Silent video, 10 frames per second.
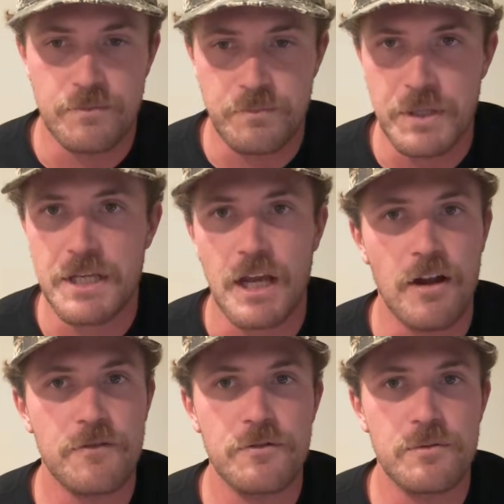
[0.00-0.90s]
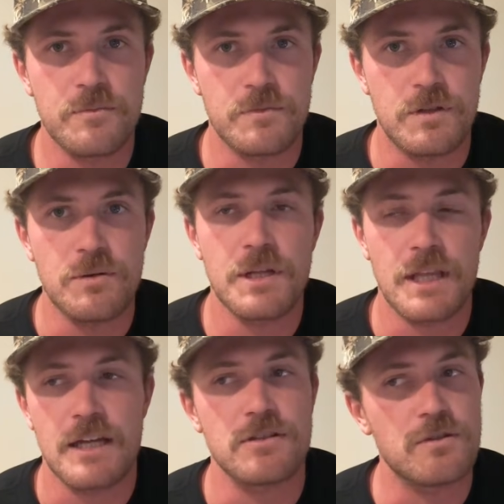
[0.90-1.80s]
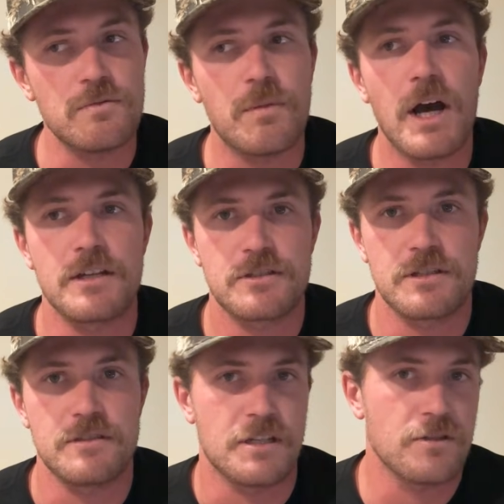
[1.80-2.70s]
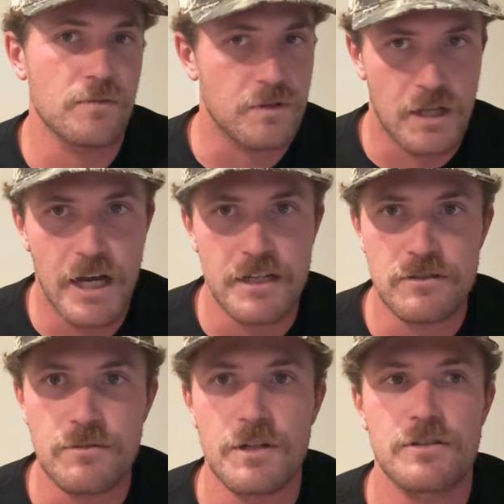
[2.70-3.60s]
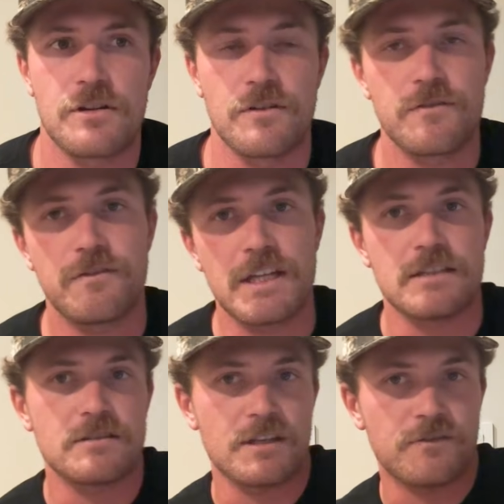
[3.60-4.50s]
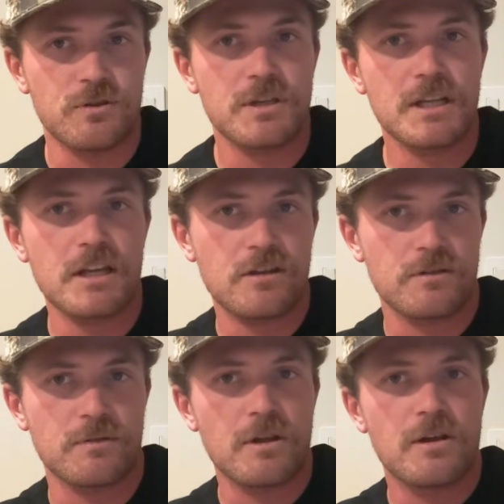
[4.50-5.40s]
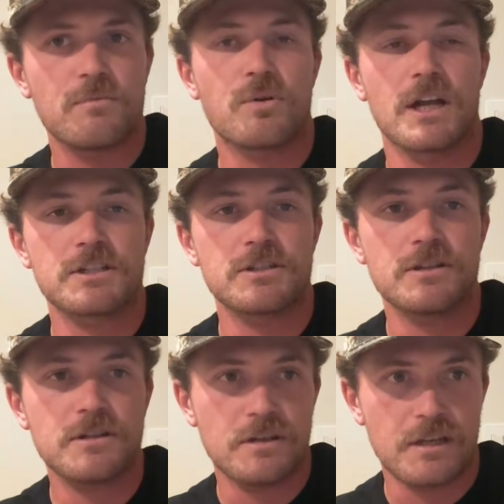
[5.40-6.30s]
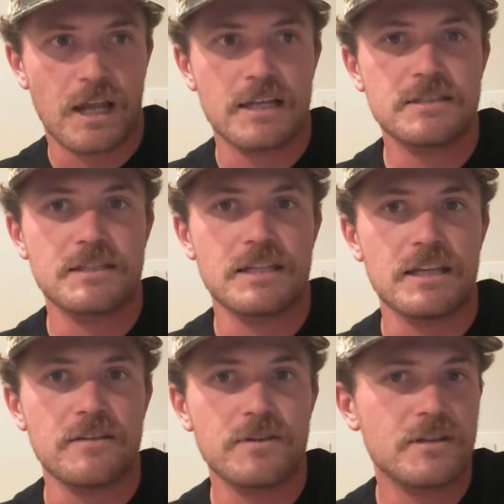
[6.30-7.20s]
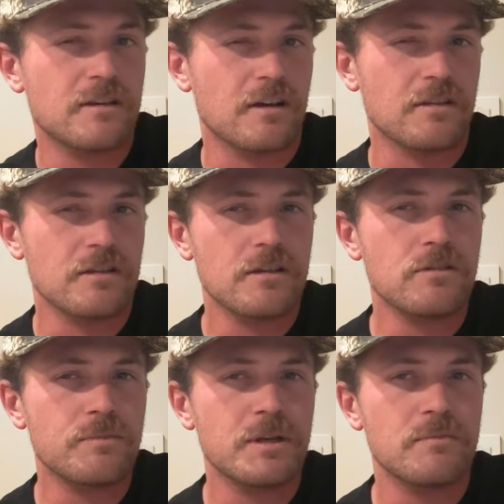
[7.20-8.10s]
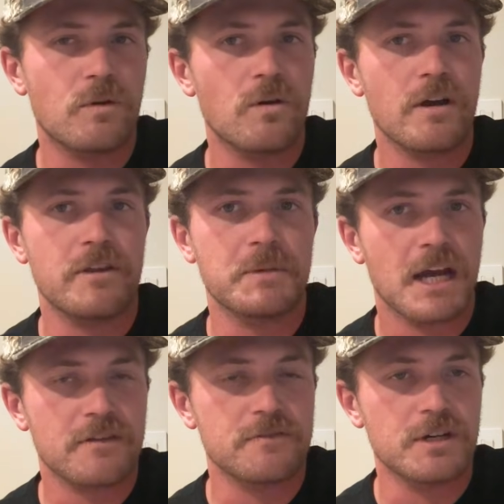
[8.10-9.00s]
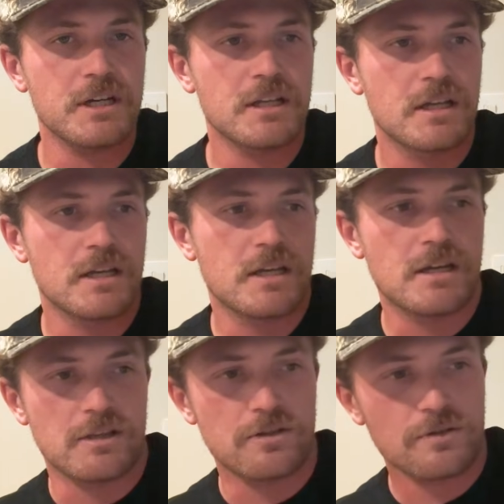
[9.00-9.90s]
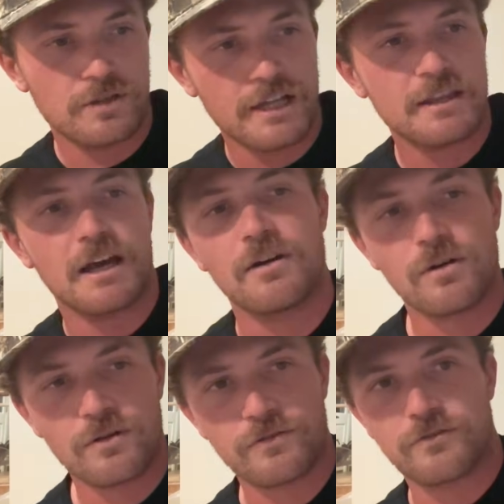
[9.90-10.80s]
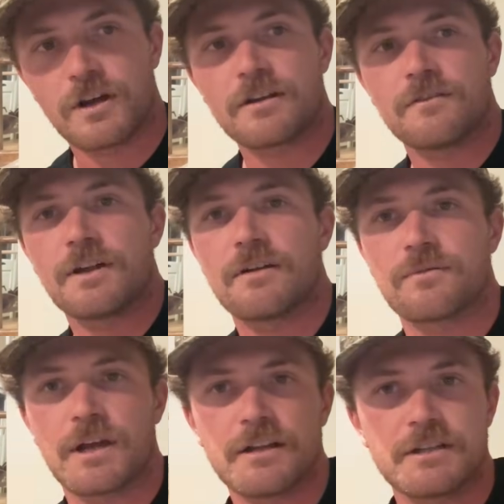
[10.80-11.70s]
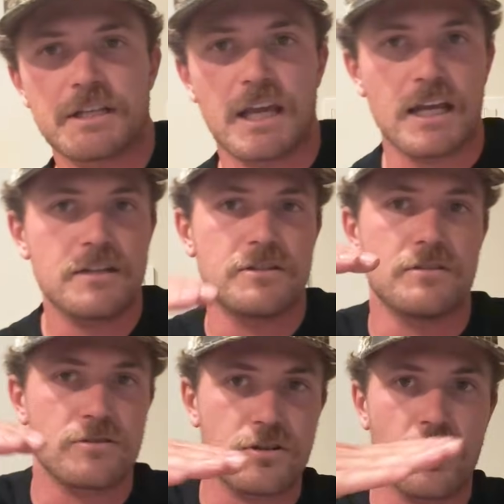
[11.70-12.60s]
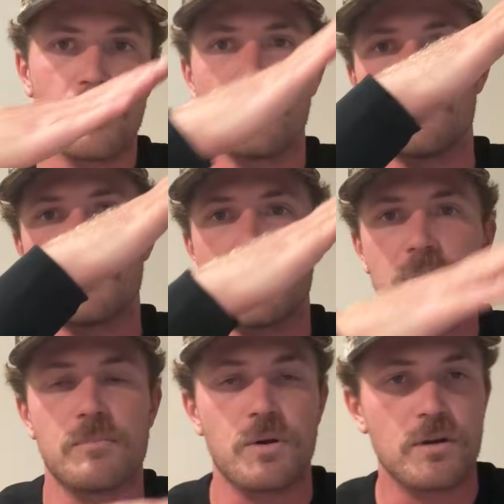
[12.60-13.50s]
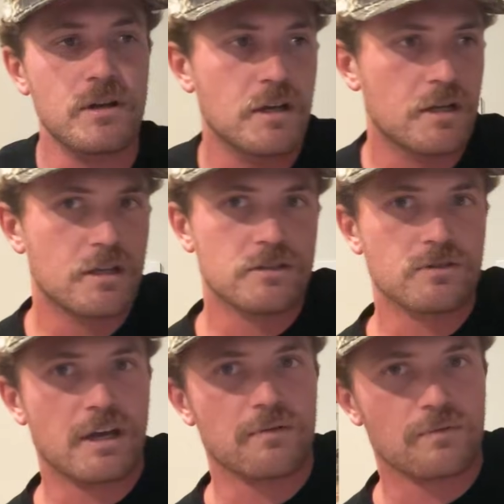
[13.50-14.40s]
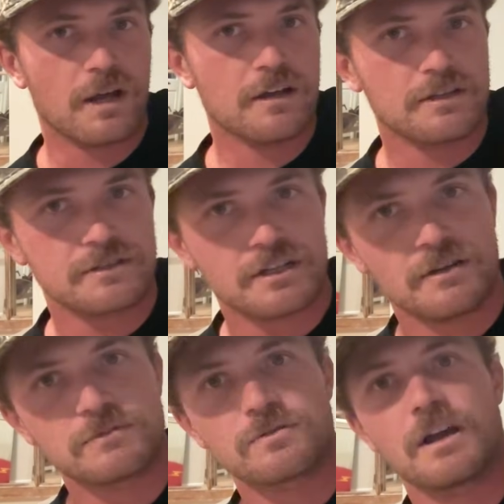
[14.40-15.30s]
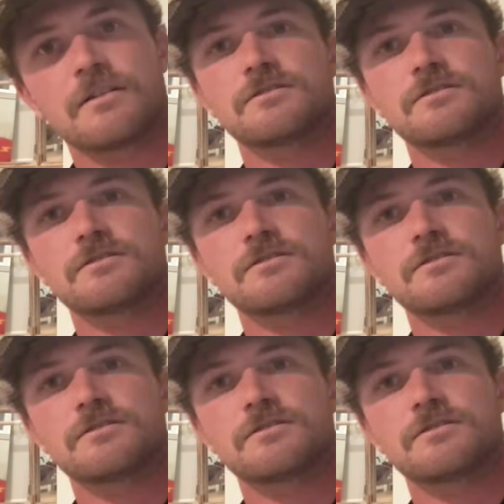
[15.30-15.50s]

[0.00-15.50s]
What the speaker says: be careful doing that too much, because then you're relying too much on your fins. If you can get your pressure nice and even, a little bit more on the back foot, you'll let that whole front of that rail engage, and there's curve in that board. So that rail, as it comes around, is